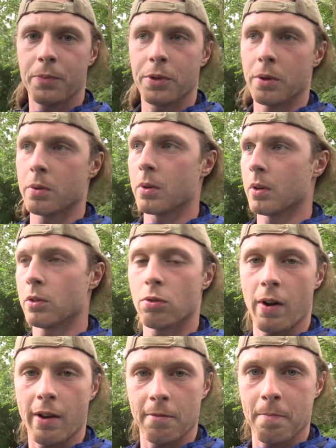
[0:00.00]
to
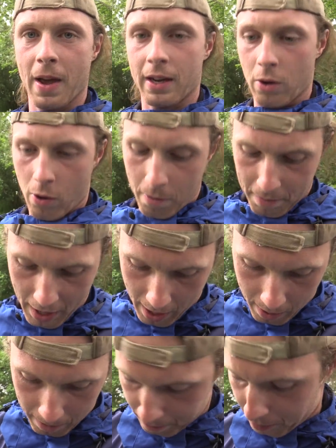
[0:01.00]
drive back home
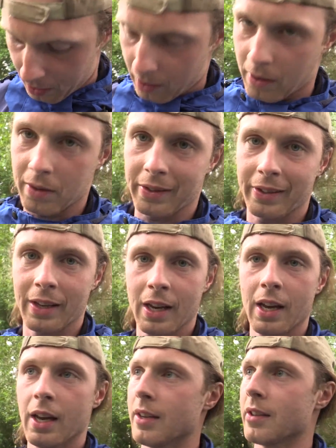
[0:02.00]
now because
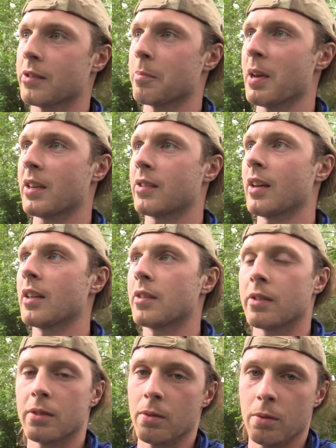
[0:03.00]
it doesn't make
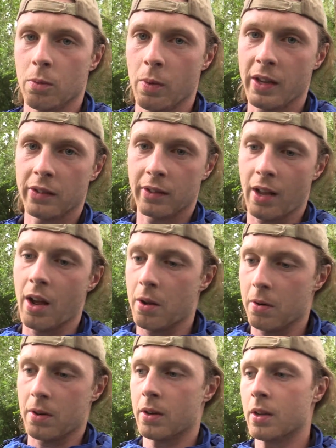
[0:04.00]
sense to waste
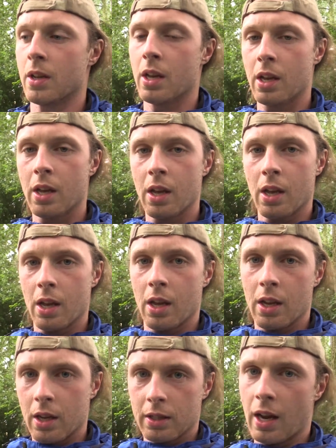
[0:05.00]
our
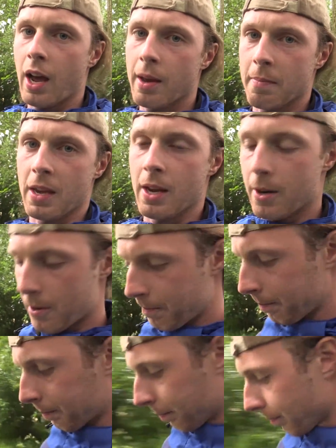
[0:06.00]
time here.
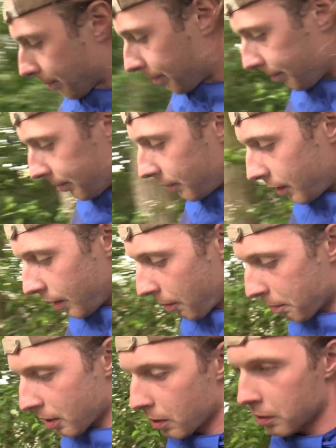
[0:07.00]

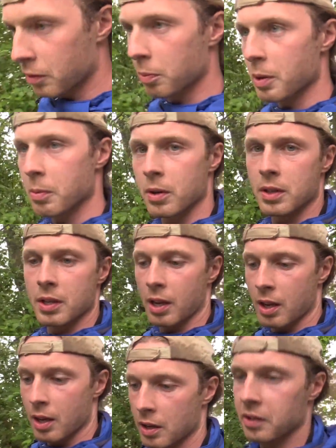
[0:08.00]
because we would
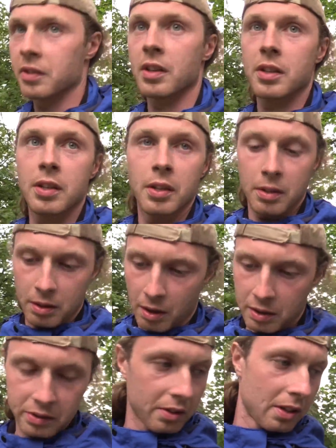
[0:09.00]
sit
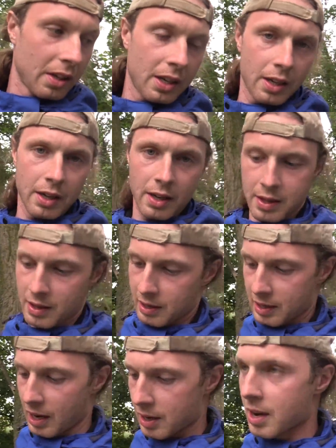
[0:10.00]
constantly in the
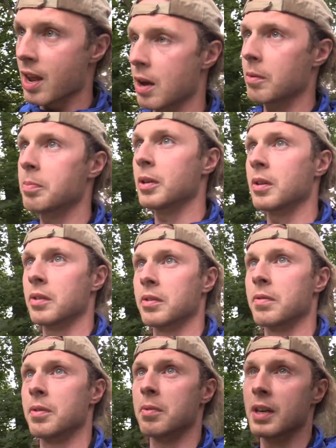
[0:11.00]
tent now because
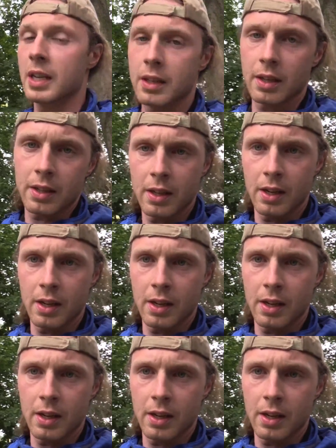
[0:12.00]
of the rain.